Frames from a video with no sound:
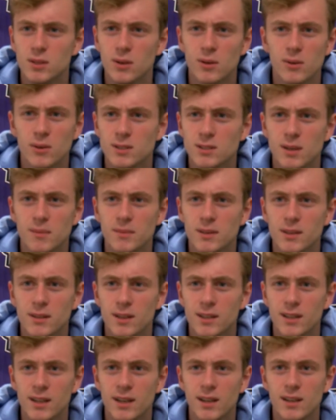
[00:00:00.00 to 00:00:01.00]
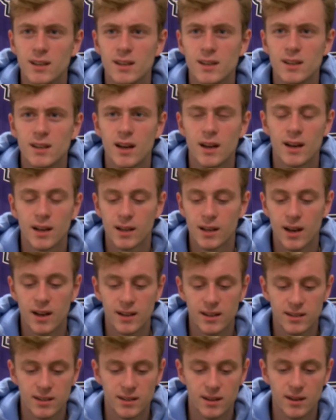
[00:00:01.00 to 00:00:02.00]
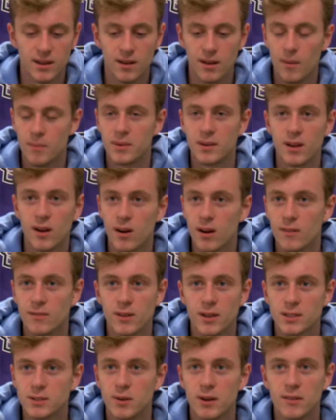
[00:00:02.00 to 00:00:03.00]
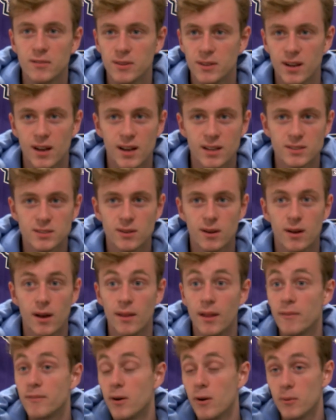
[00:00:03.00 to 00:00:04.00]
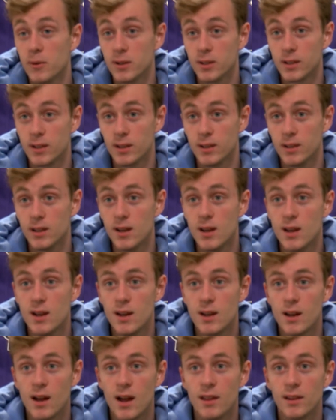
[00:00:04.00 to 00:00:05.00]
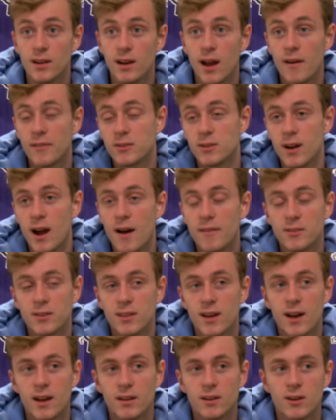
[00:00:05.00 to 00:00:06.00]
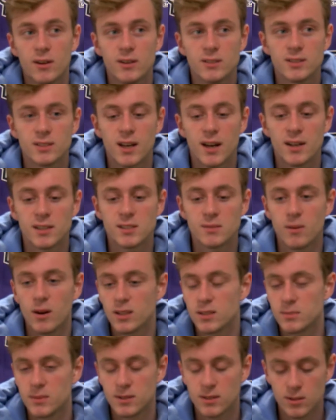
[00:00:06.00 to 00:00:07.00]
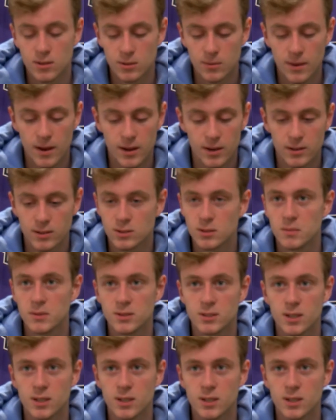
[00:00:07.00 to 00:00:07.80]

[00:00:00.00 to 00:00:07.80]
or something like that, and I got a PR of like 20.9. So that felt really good. And then after that, you know, it just kind of sparked me to do better in triple